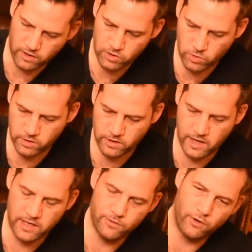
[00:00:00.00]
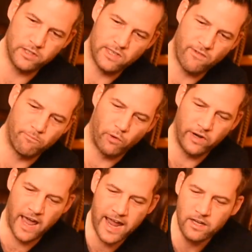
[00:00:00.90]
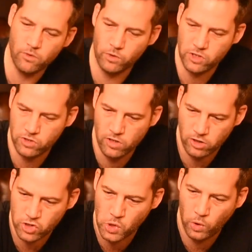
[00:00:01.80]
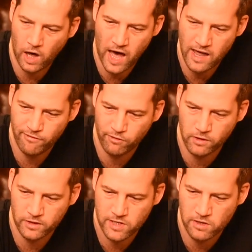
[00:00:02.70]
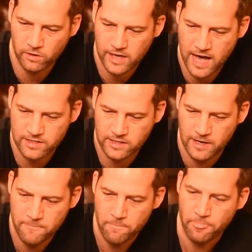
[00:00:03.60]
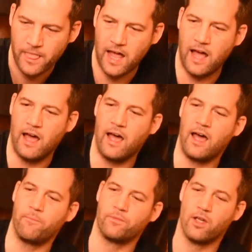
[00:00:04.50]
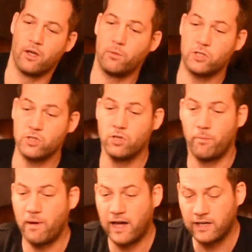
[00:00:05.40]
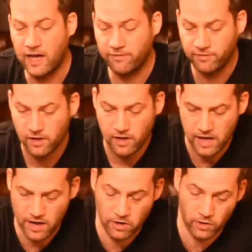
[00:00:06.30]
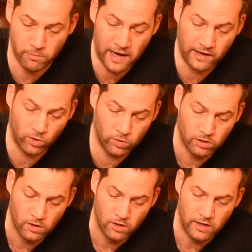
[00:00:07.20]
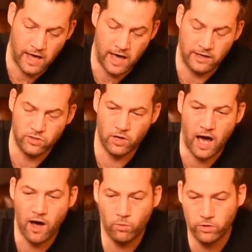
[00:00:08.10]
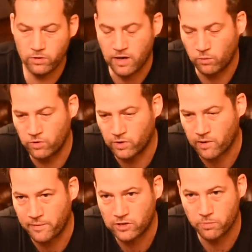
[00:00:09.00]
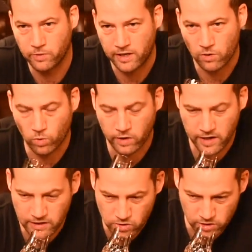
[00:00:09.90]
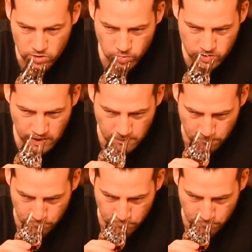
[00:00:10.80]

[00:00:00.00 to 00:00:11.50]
this one is 47.8, which is not too high for a single cask, which is not bad enough, not bad at all. So I wouldn't recommend to put any water into this whiskey.